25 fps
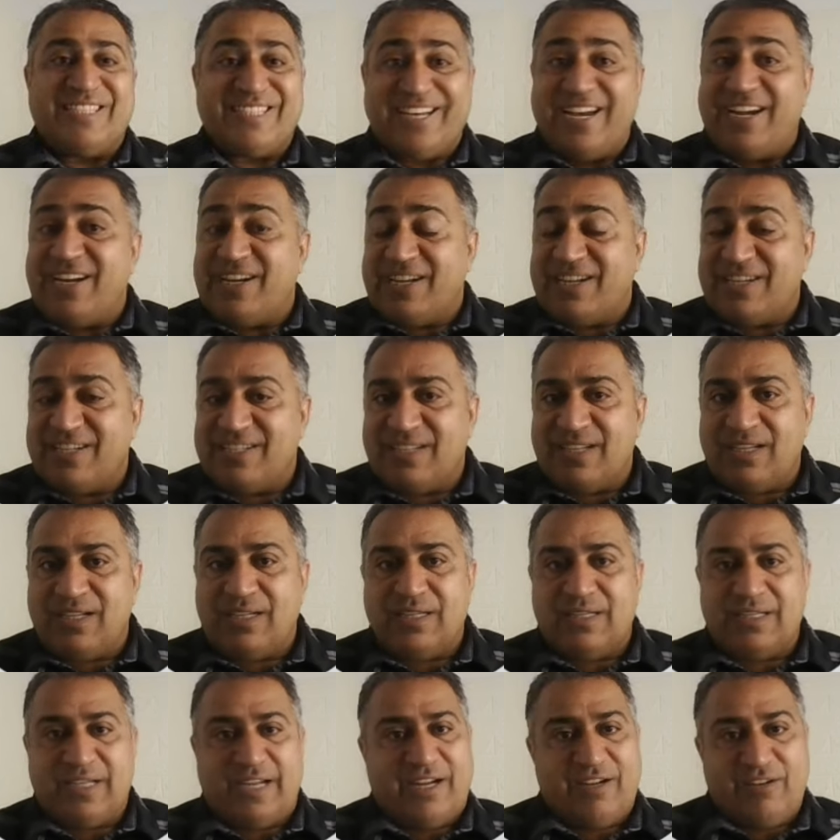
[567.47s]
standards
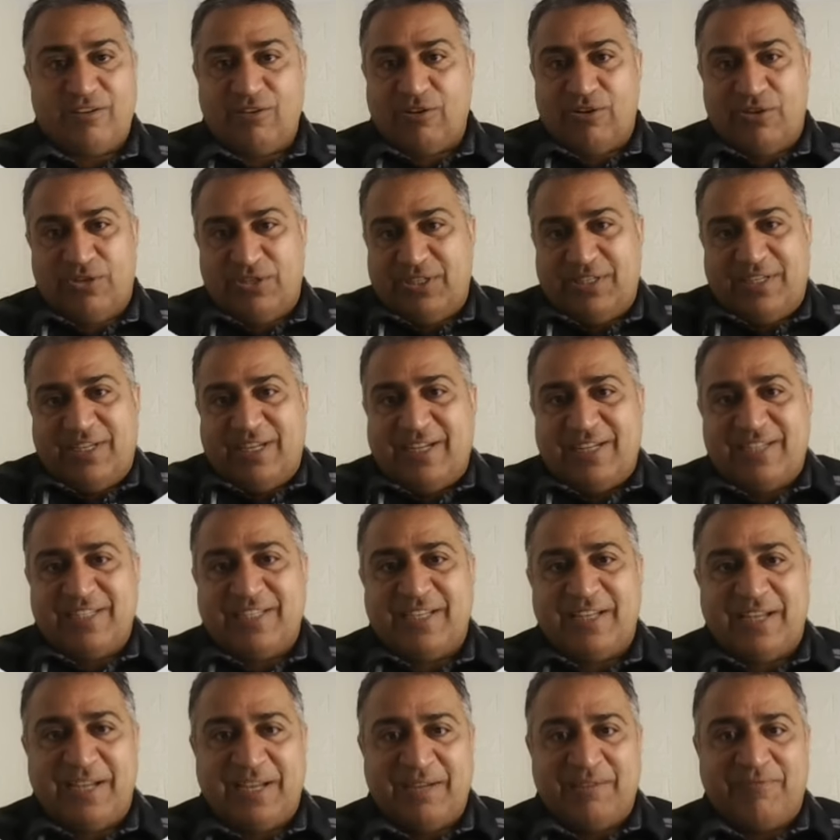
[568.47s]
and technology.
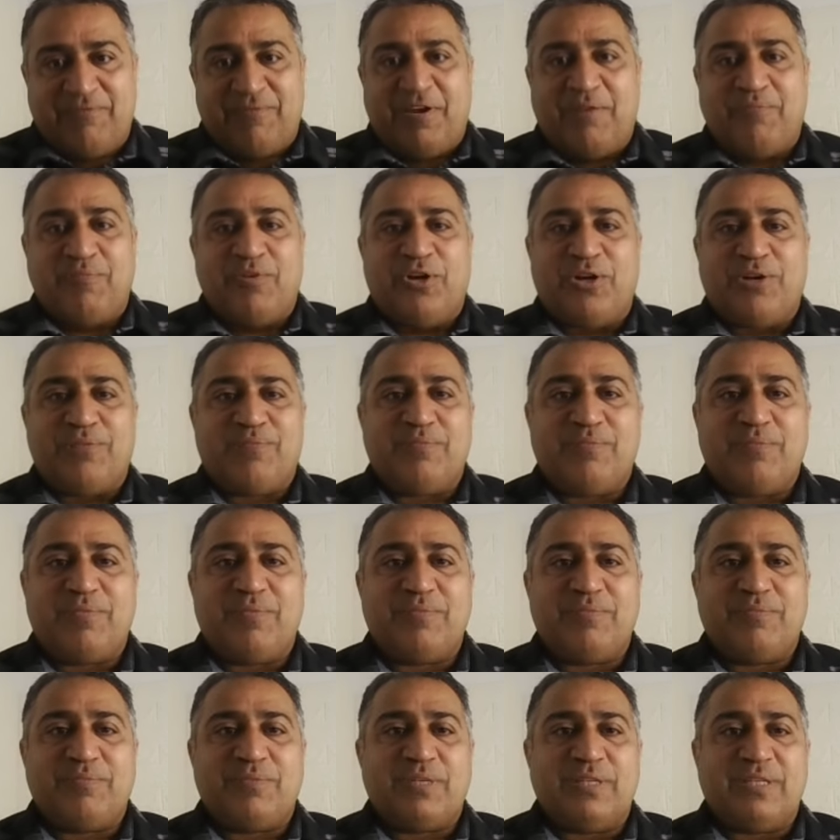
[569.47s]
Let's say, if I'm not
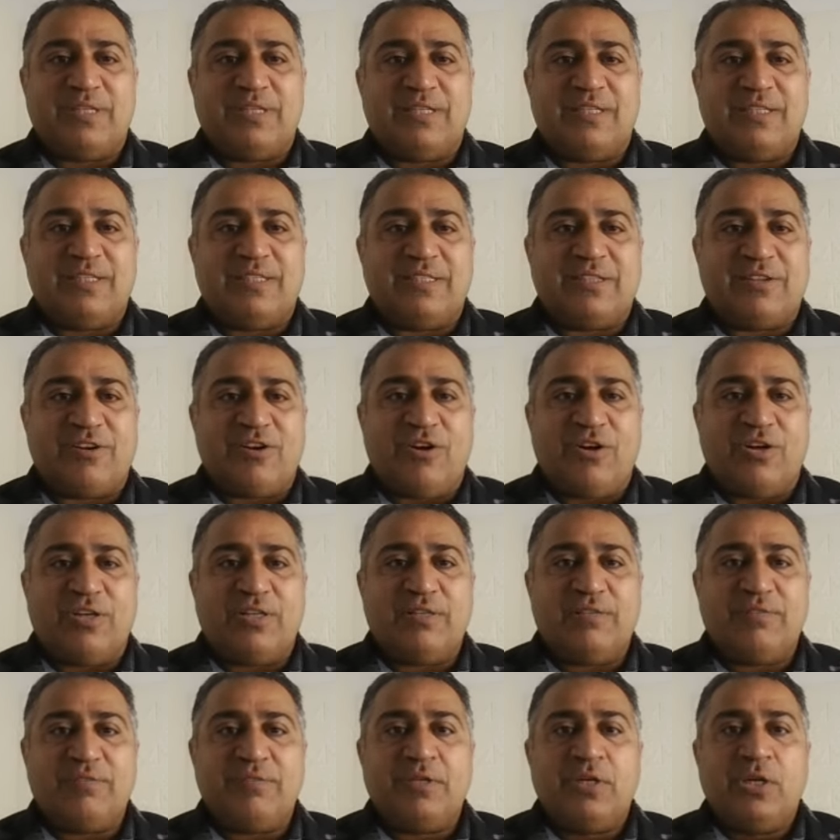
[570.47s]

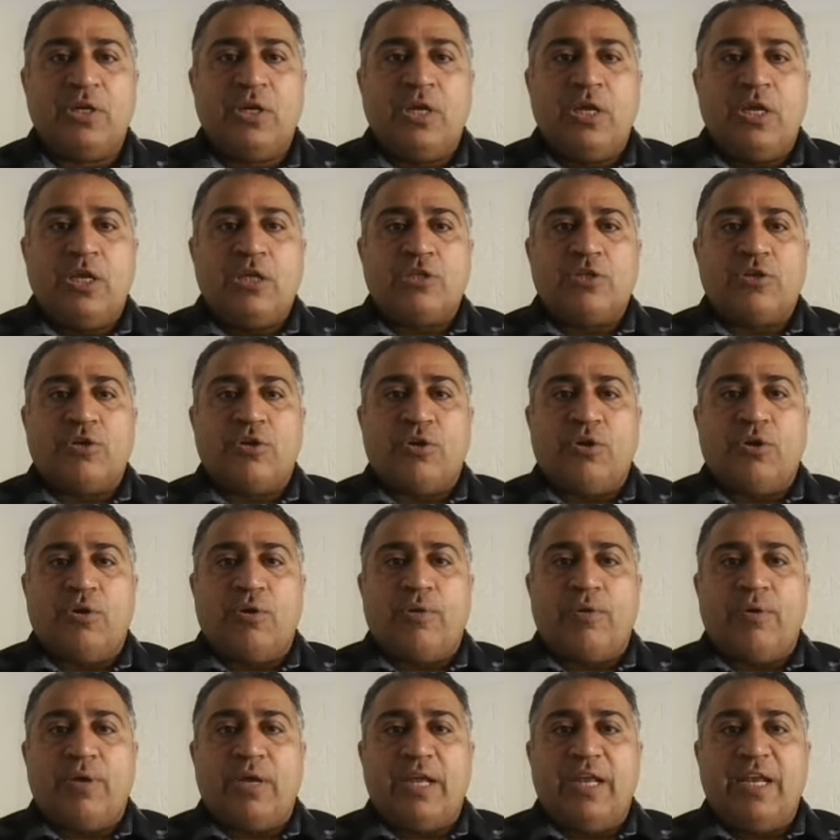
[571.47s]
wrong.
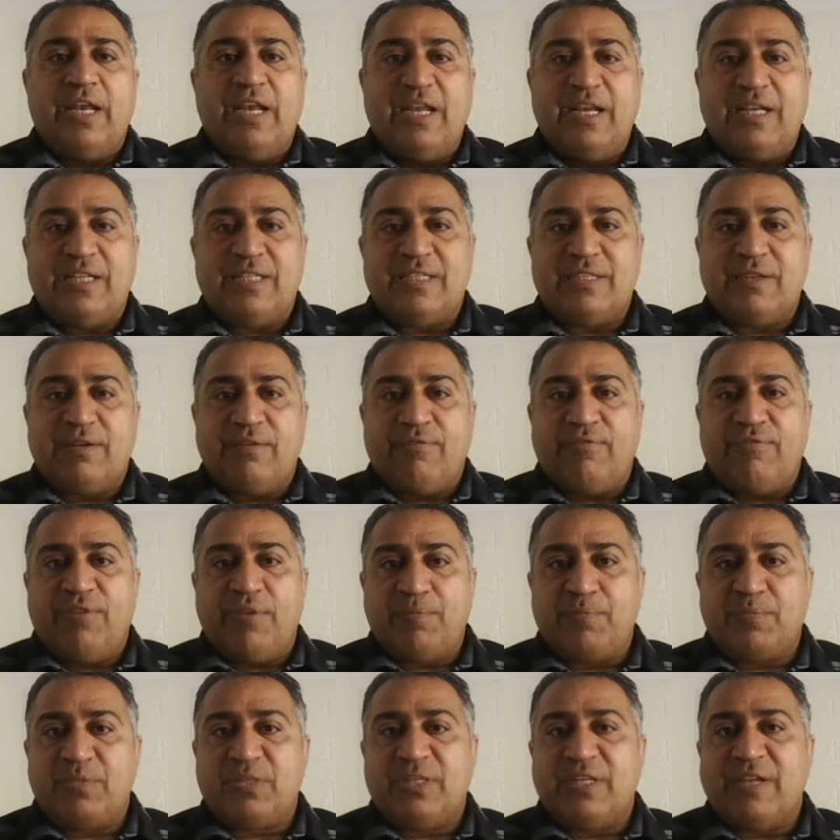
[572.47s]
So in its
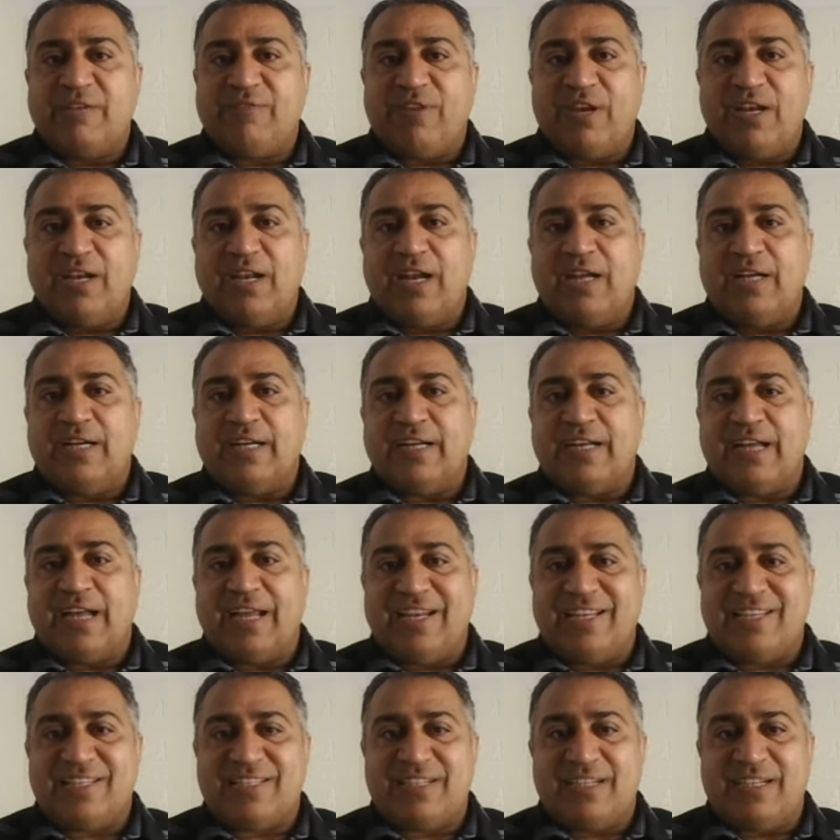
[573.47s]
FIPS
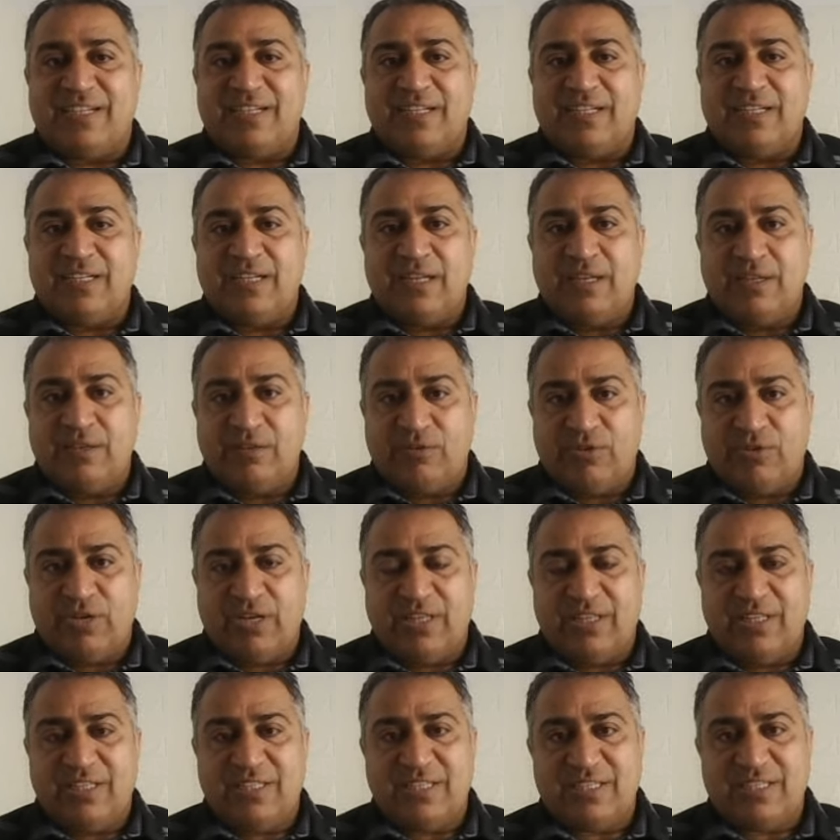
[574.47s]
199 standard,
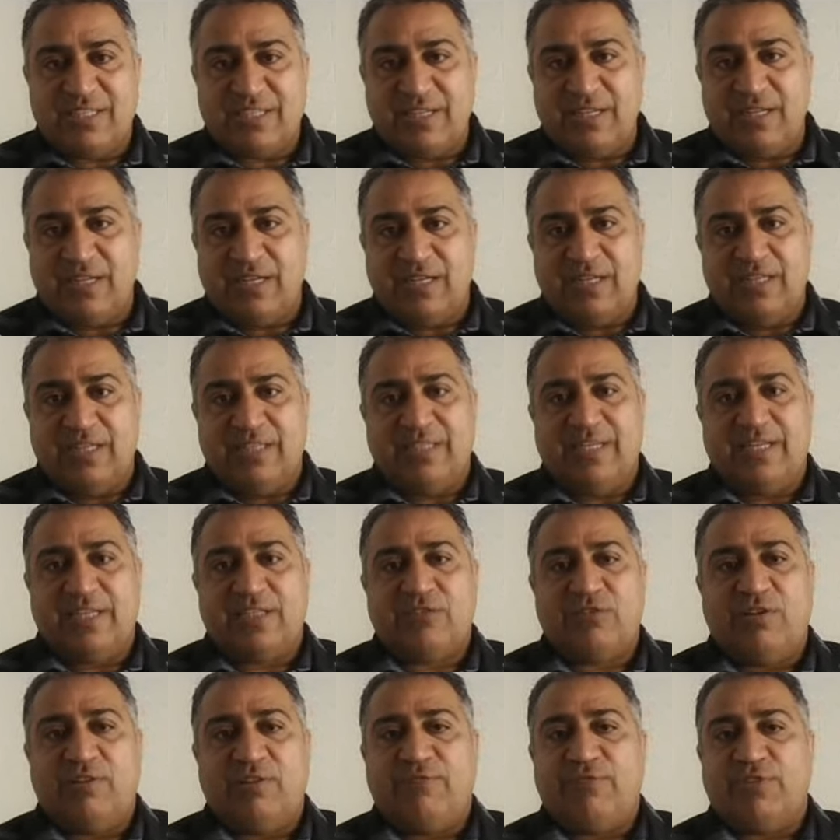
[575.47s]
okay, this standard is
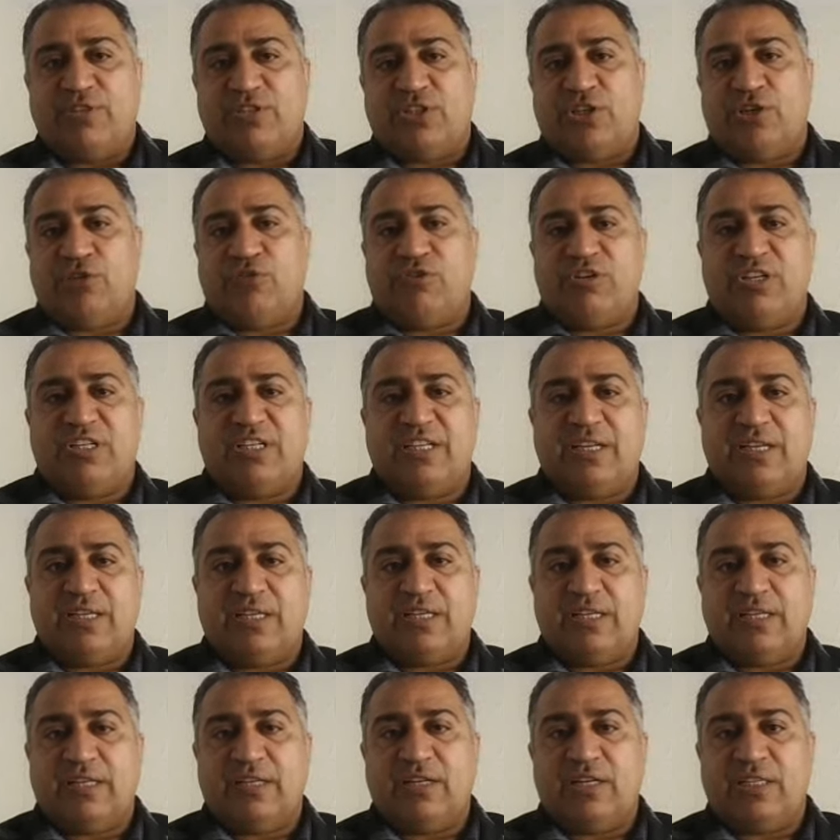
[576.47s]
actually for security
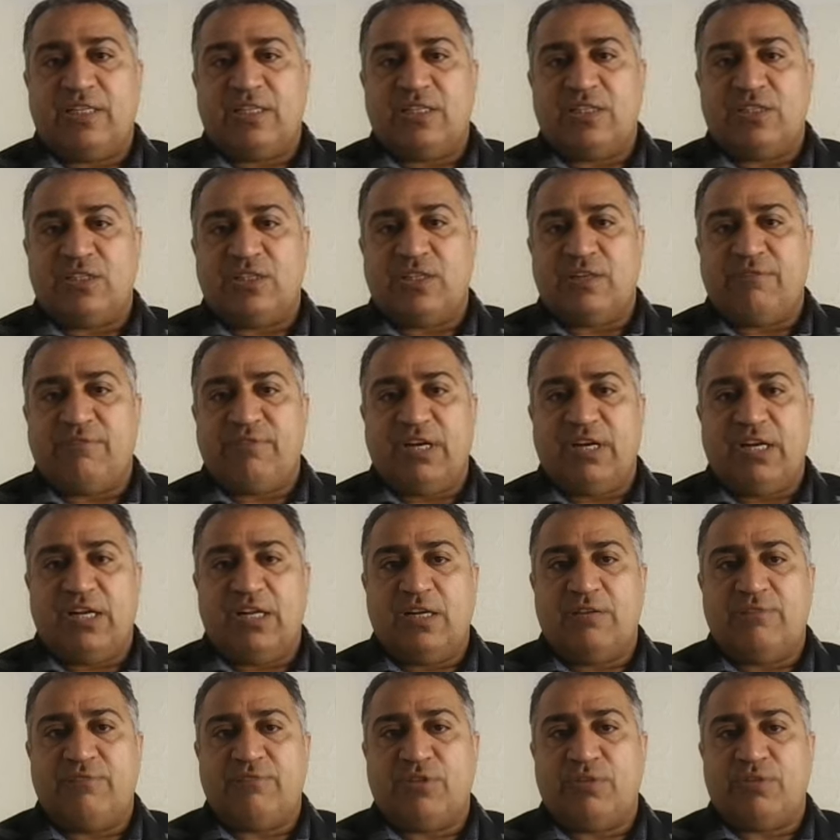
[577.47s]
categorization of
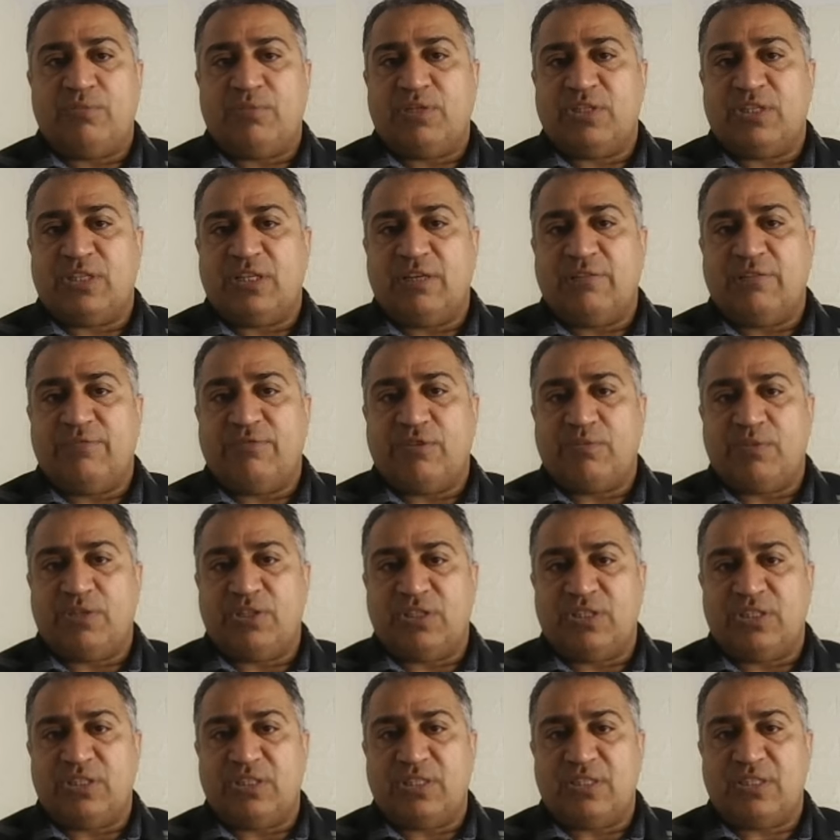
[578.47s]
federal
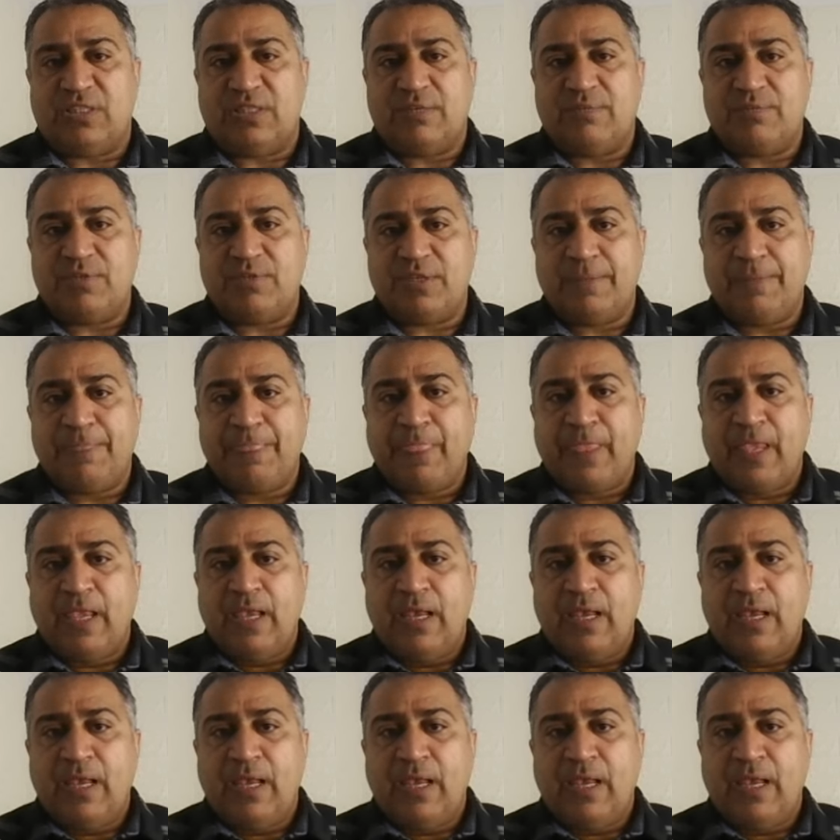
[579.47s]
information systems.